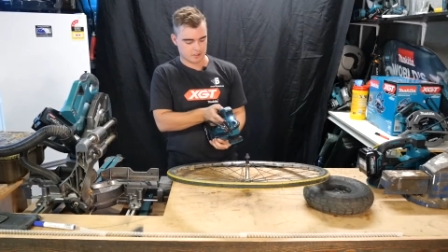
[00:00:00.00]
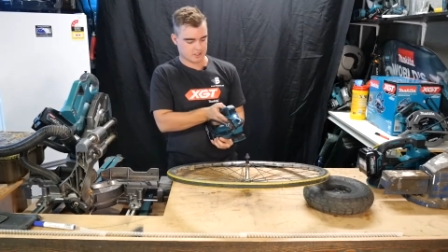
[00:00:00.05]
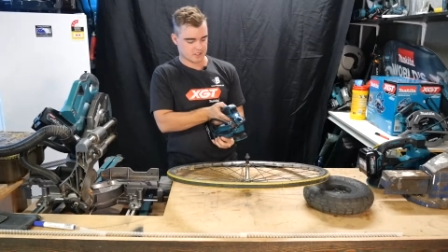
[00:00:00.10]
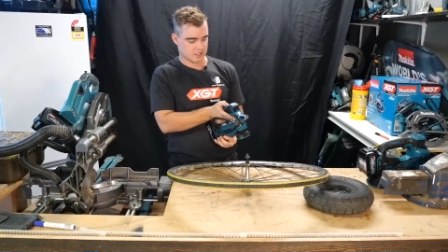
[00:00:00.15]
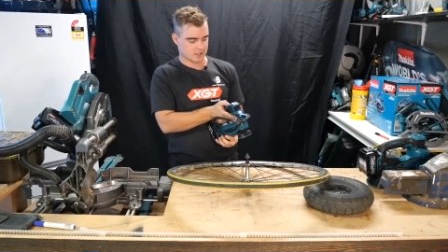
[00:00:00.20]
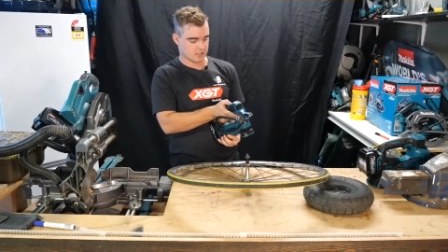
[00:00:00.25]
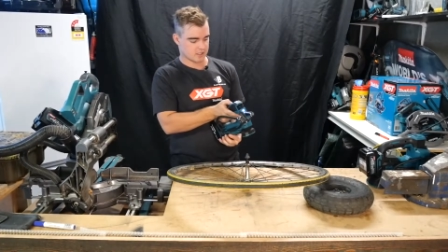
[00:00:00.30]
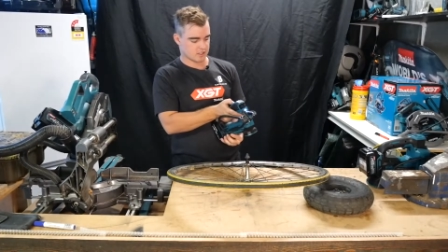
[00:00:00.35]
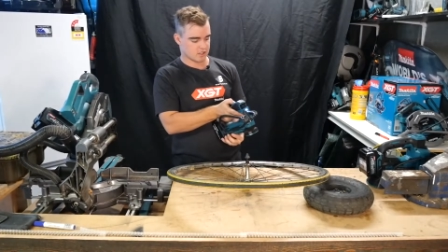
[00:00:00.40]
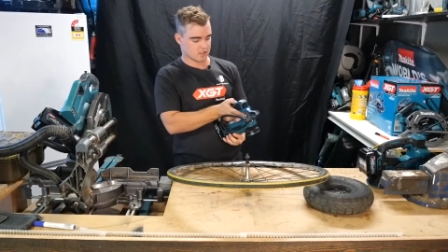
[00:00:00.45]
to
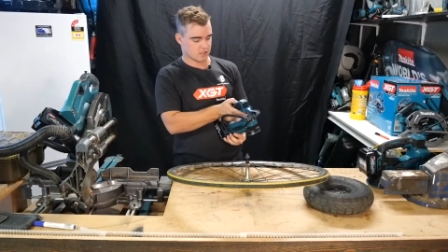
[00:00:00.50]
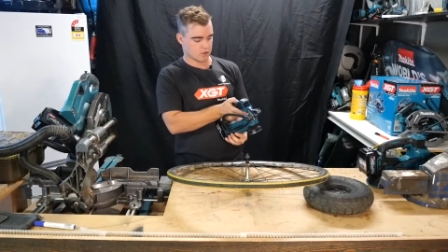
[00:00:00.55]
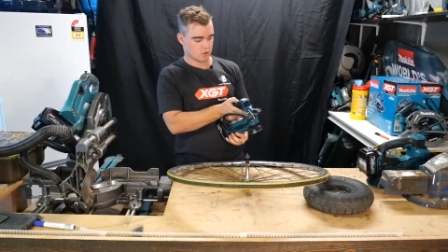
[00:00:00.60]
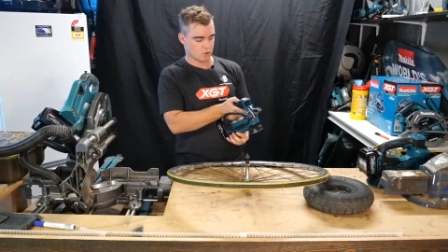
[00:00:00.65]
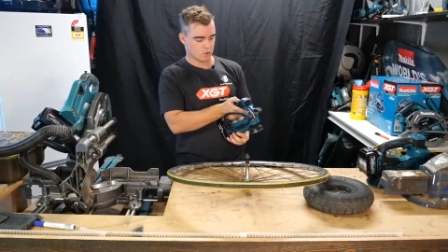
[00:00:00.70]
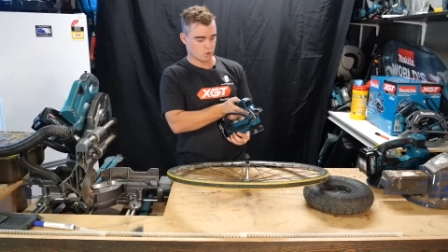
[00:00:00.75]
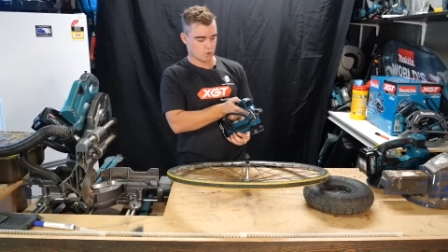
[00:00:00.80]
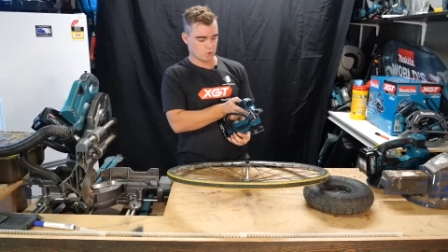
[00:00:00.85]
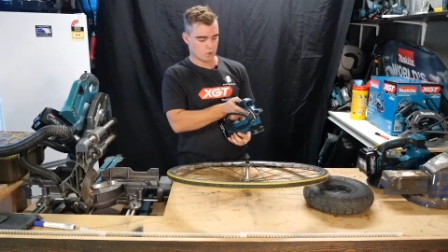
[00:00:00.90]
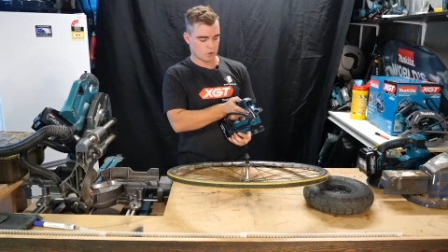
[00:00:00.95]
set this
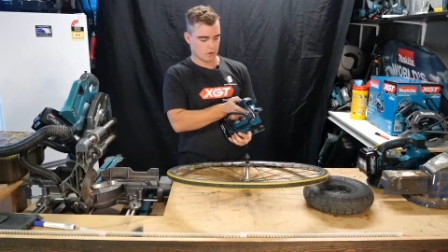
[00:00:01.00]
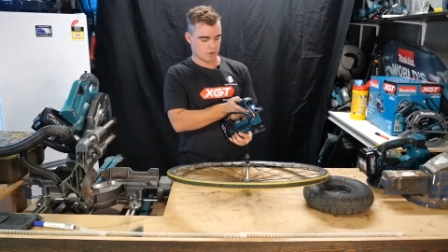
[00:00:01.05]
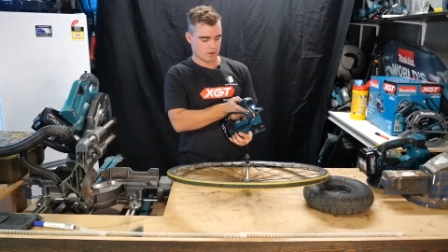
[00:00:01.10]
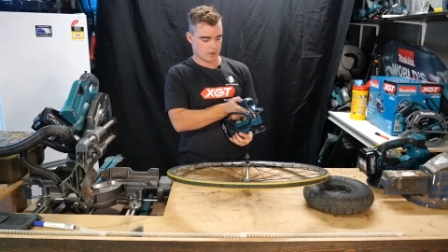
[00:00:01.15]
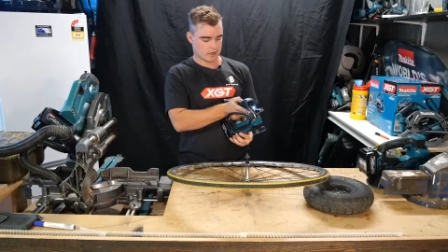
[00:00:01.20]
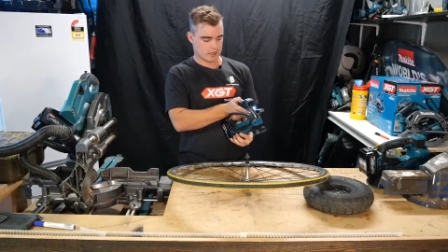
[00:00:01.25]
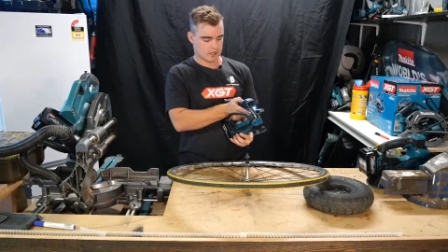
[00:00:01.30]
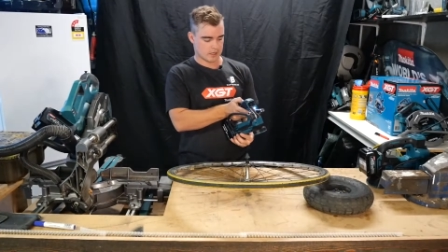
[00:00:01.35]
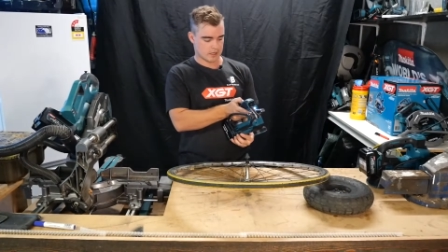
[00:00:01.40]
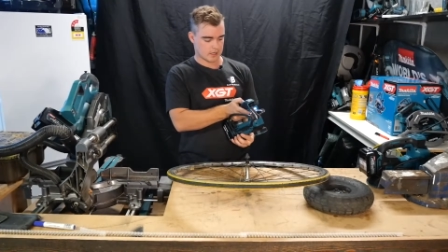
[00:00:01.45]
to
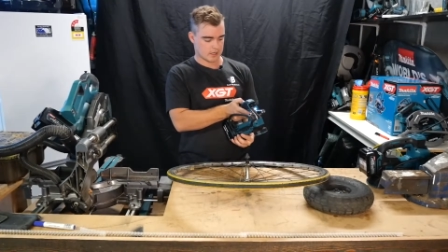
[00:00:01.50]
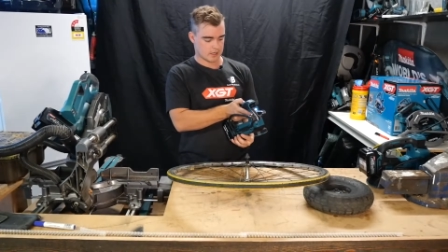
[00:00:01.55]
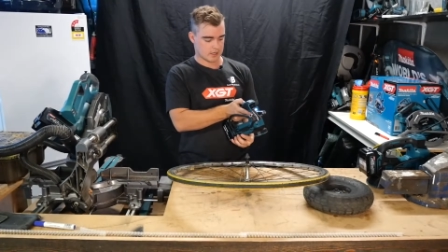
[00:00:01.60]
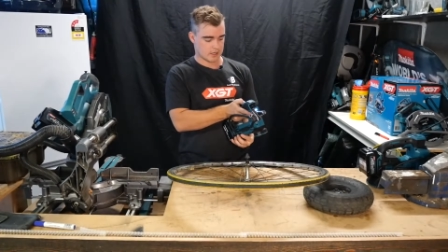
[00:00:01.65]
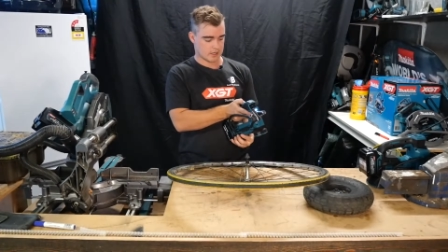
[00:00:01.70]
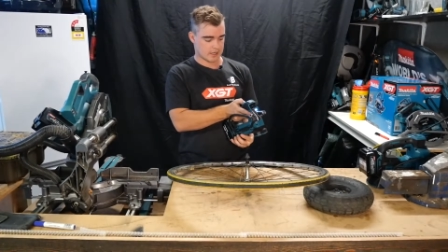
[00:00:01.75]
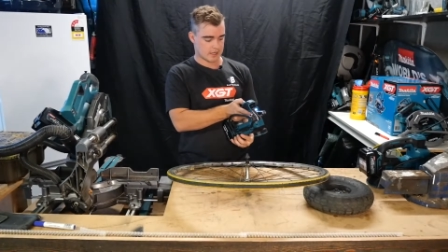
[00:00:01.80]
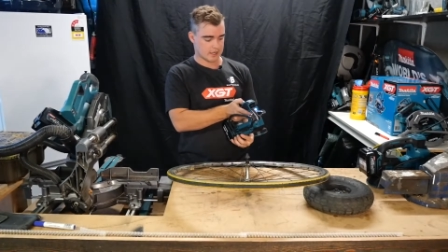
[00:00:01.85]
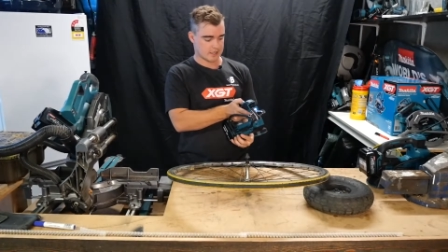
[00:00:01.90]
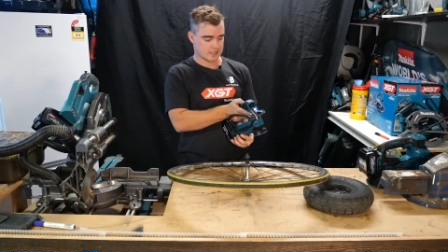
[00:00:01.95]

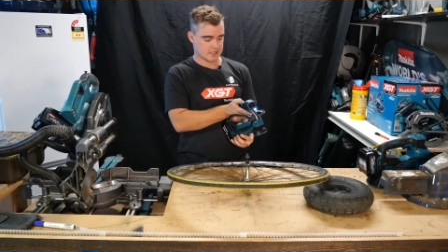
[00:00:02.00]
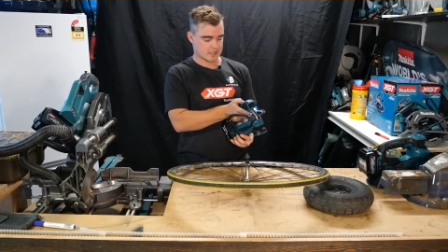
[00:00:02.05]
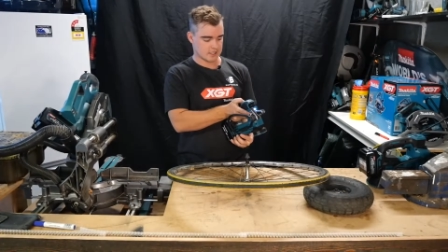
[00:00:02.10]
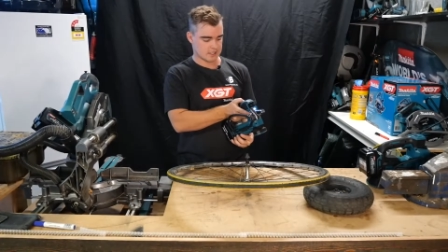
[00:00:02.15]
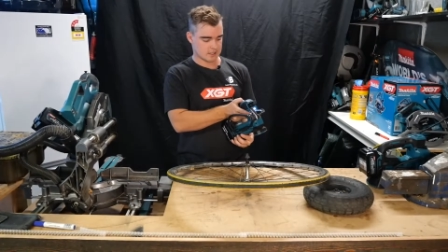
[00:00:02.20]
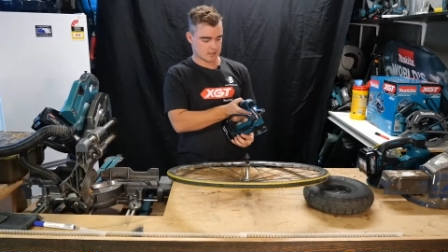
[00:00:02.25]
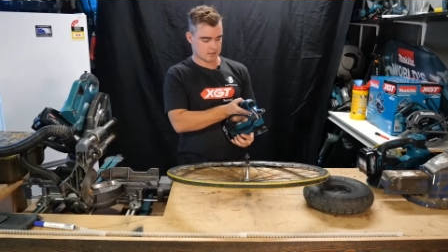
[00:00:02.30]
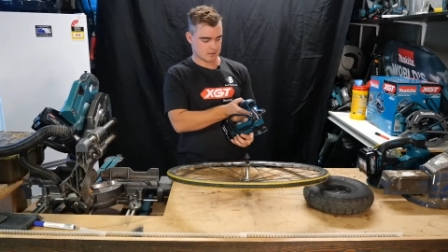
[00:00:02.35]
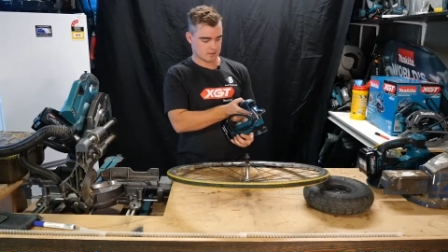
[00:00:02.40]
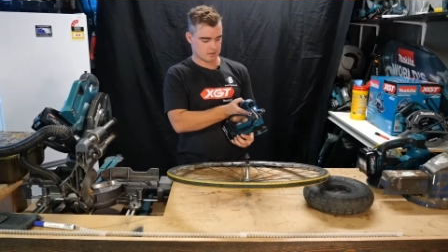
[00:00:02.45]
uh, 80,